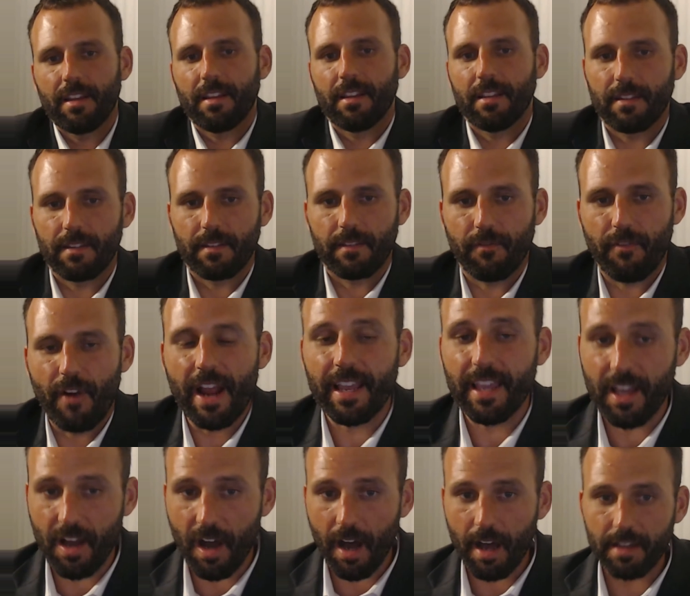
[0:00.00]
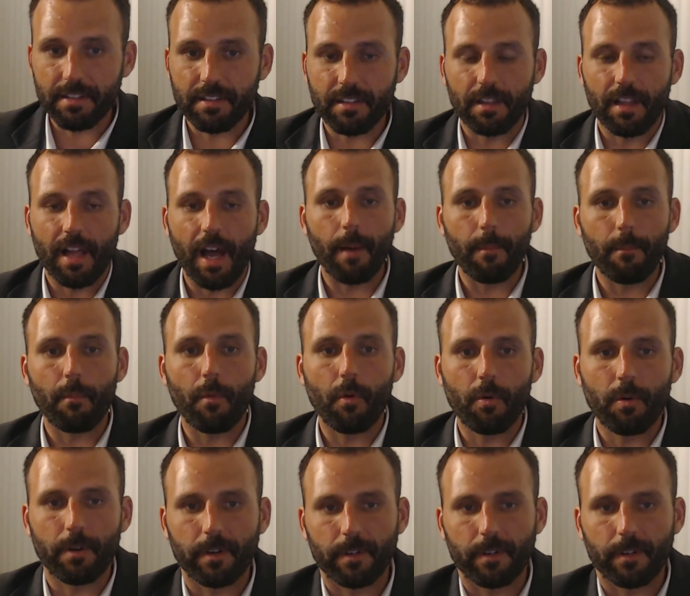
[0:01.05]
fracking costs a lot more